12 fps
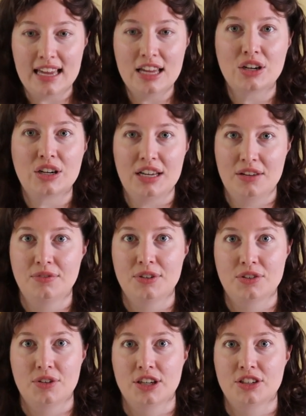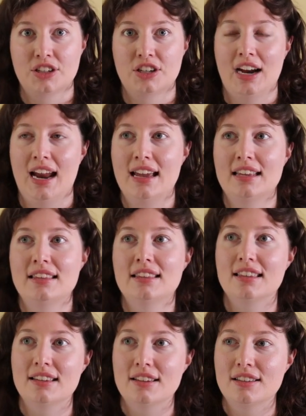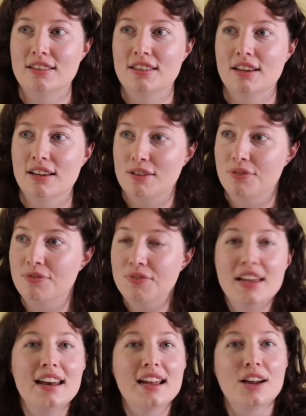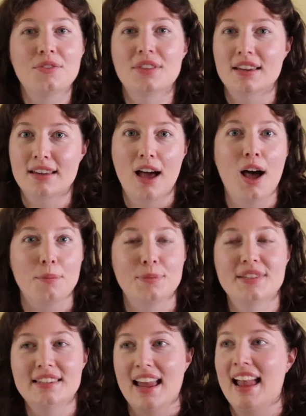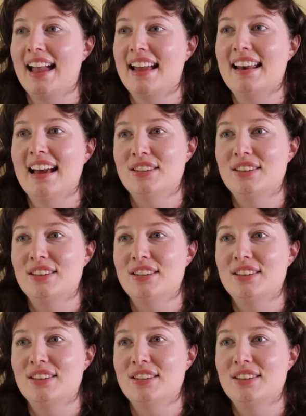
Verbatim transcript: inner infrastructure and the the fitting of the cups and